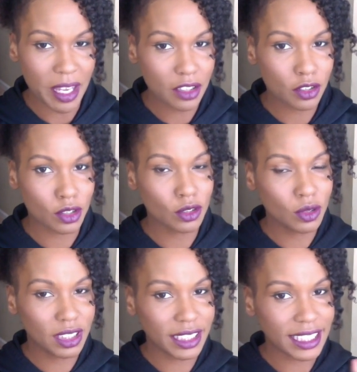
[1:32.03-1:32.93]
make sure you
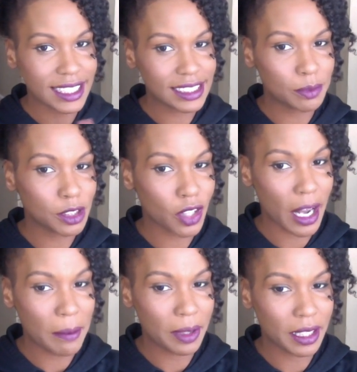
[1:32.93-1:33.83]
click that
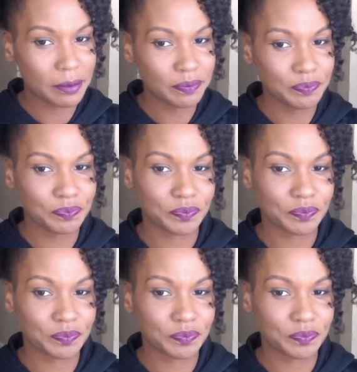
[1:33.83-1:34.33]
subscribe button.